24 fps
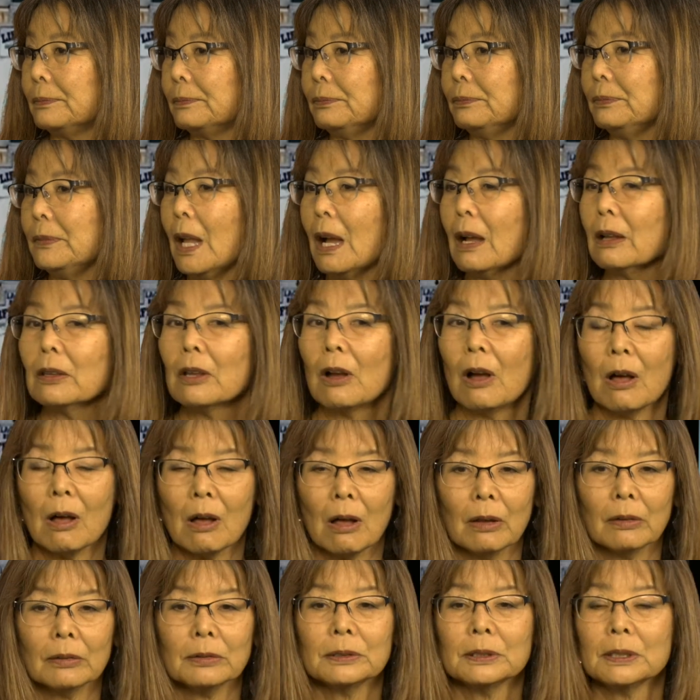Not
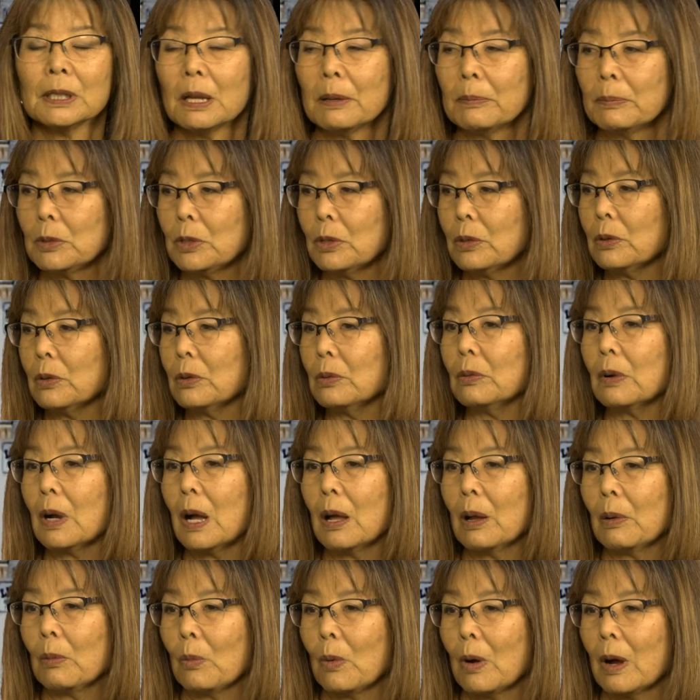all. Some do
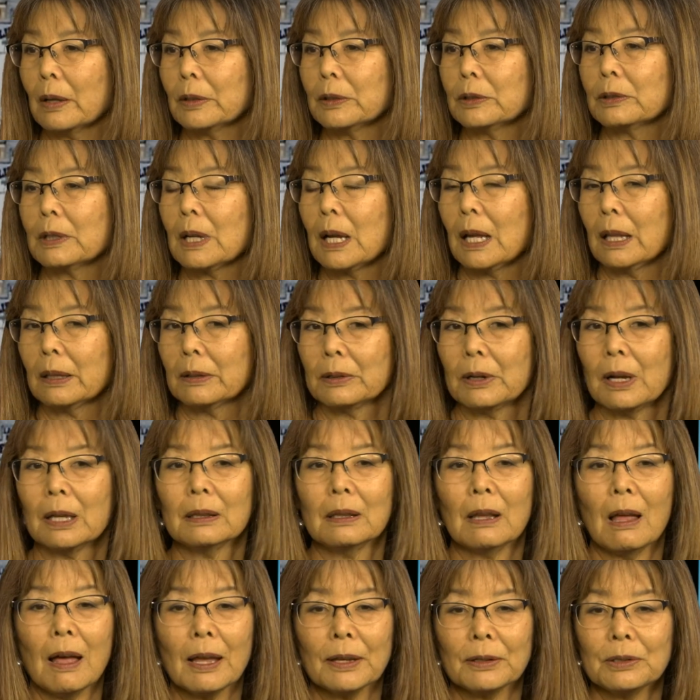um, watercolor. A
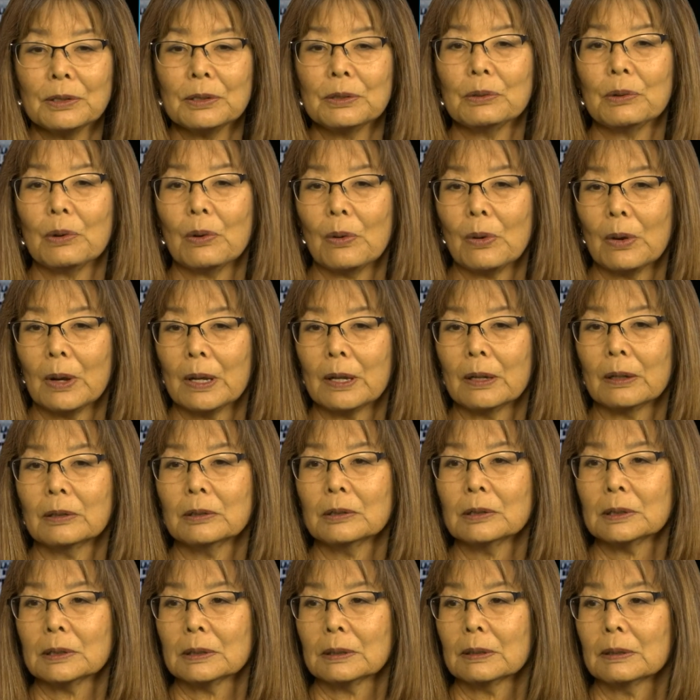lot do
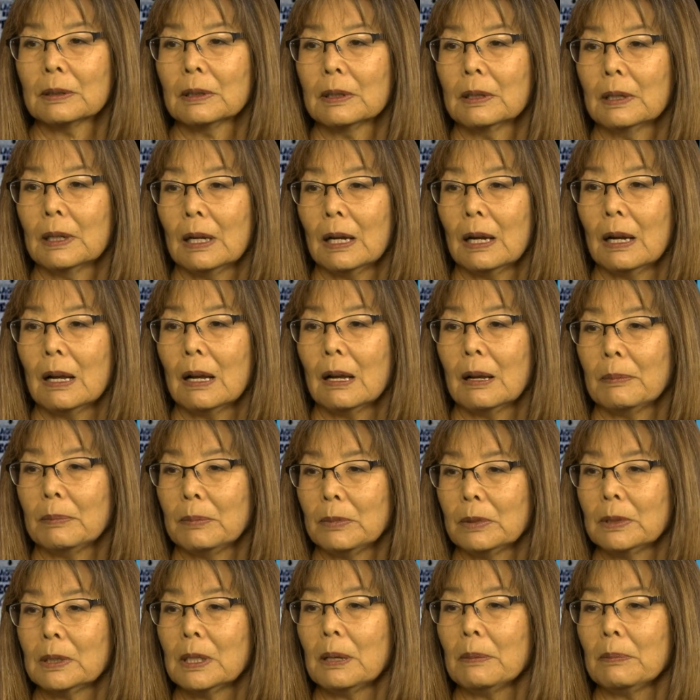oils.
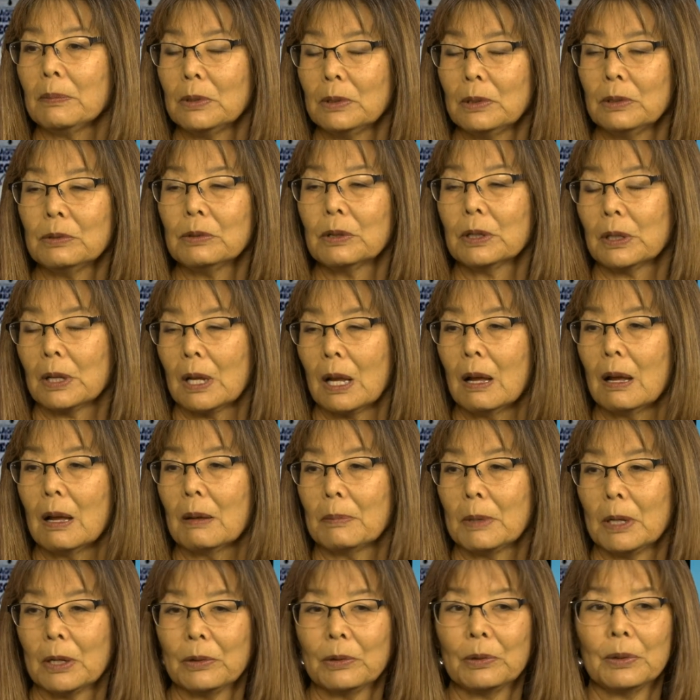Um, some do
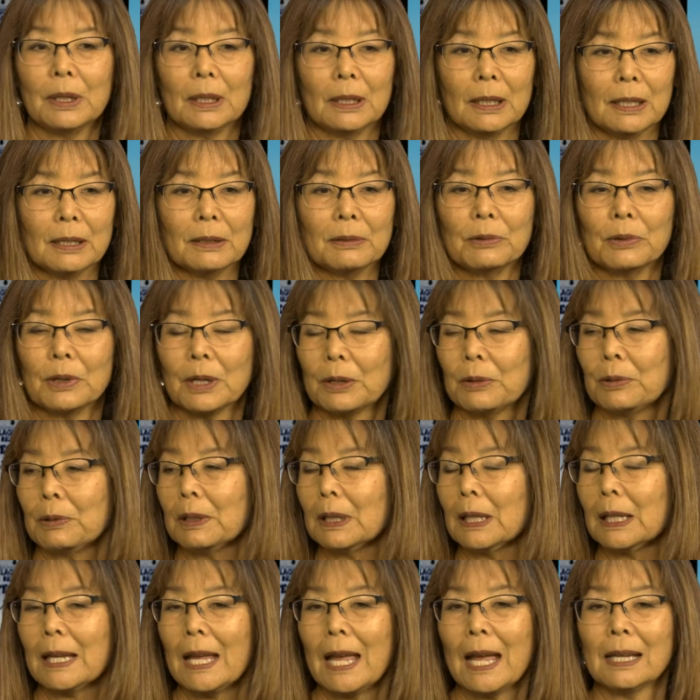um, acrylic.
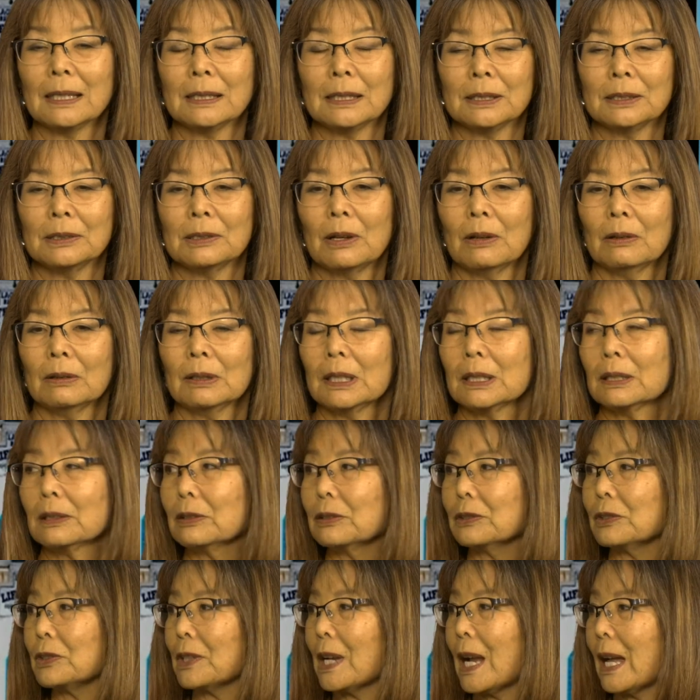Acrylic has its own
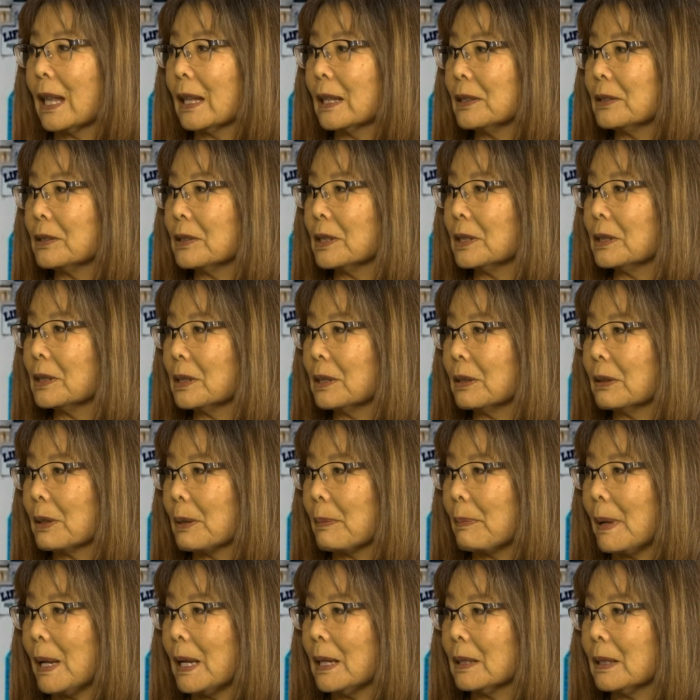little challenges, so the paint